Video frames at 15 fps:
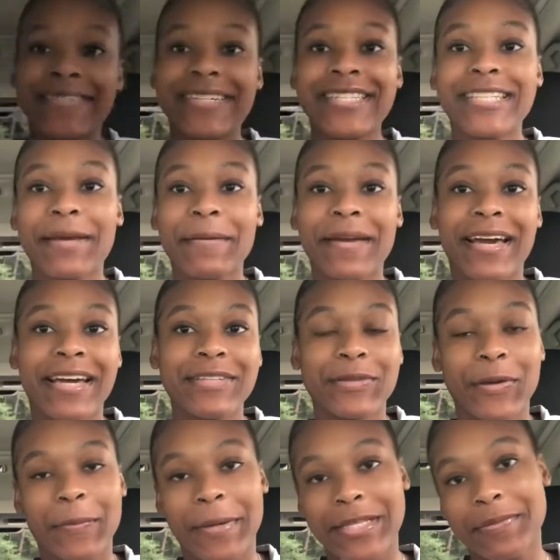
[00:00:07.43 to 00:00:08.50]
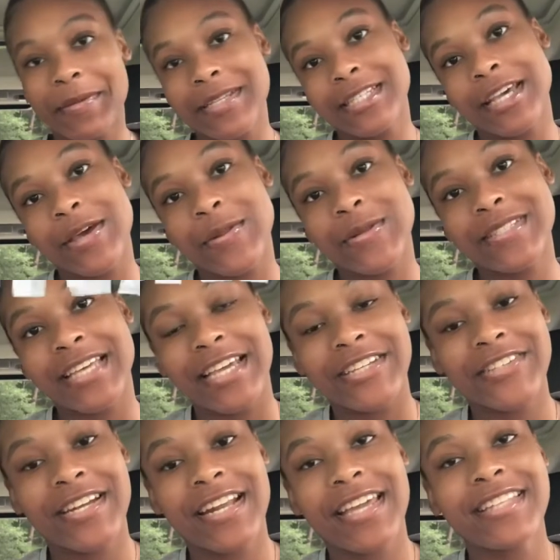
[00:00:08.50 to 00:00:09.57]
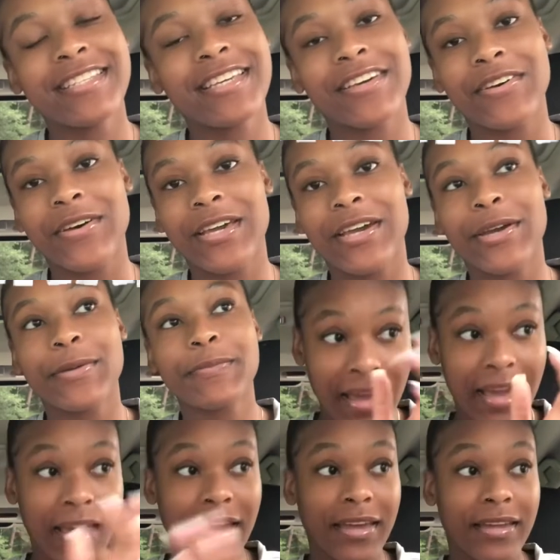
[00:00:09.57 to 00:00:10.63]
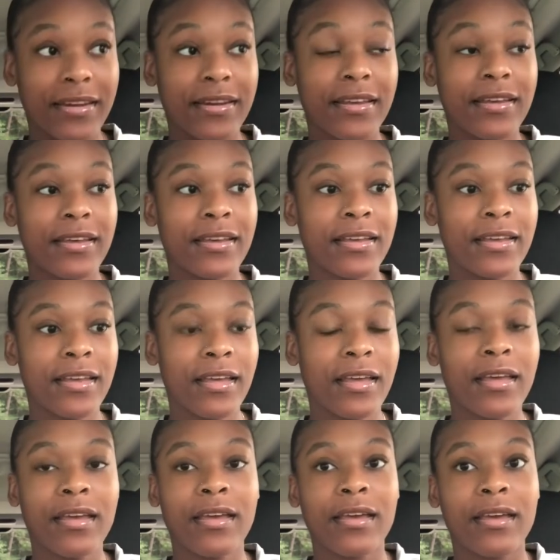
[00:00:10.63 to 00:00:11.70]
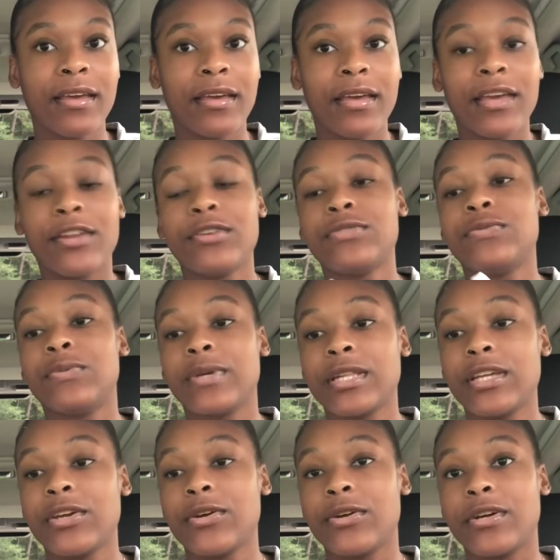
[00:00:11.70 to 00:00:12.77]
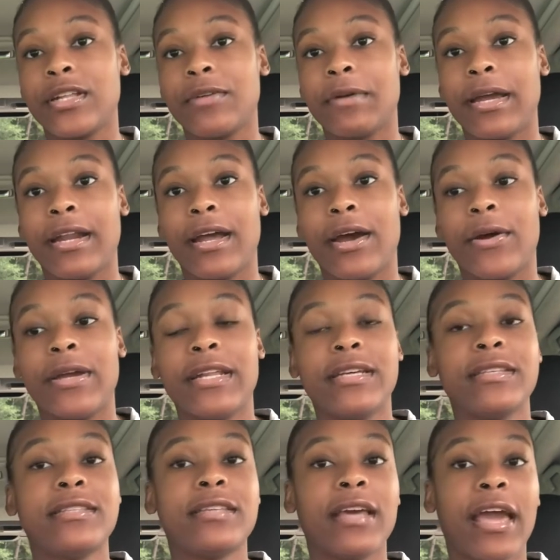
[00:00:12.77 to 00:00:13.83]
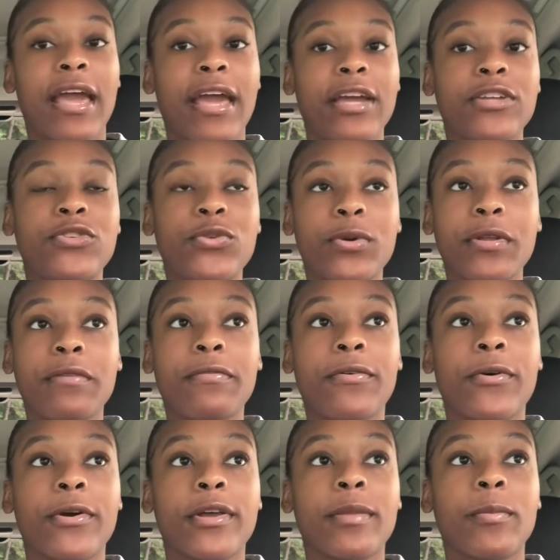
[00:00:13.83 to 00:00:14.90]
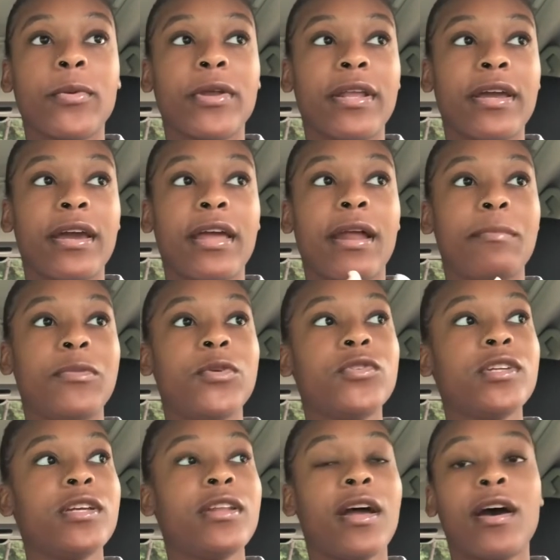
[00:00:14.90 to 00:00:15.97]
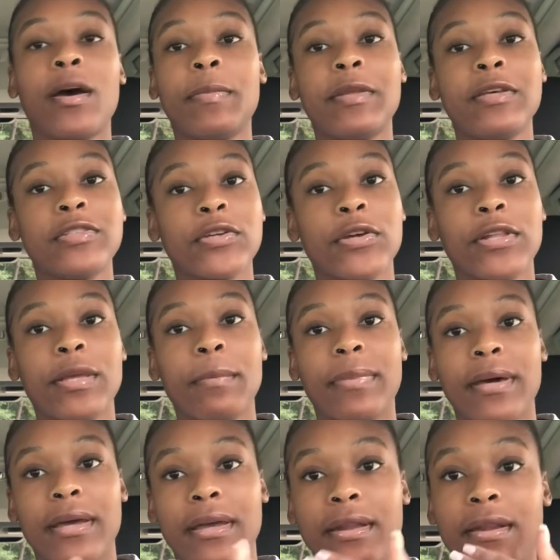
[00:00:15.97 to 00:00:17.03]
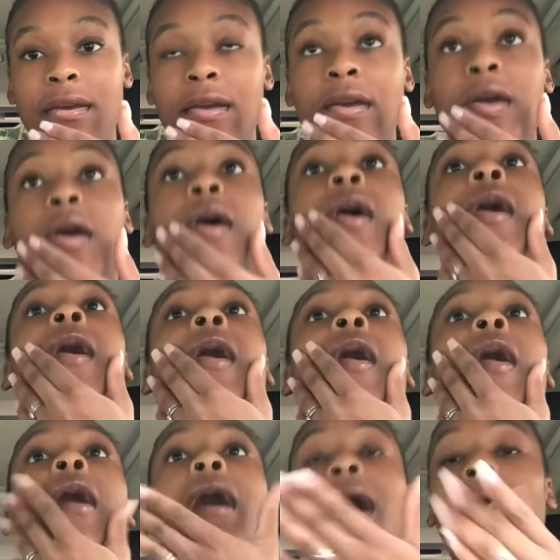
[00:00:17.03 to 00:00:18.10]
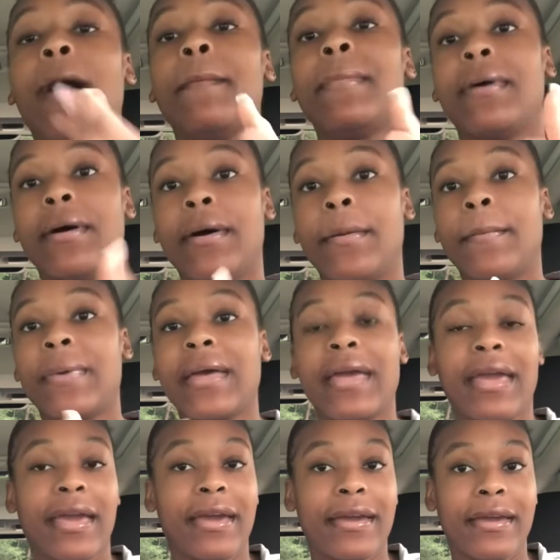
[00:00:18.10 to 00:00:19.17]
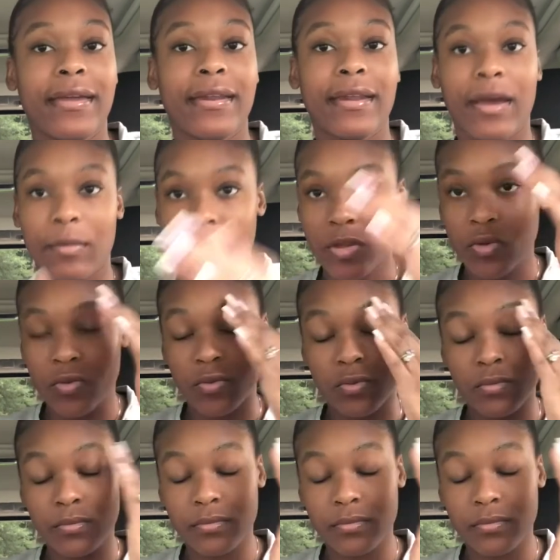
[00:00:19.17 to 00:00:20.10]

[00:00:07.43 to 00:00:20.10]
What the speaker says: up, guys? Welcome back to my channel. It's Adriannah ATL here, and it is really early right now. It is 8:24 in the morning, and I'm usually not up this early, but I'm up and I'm a little,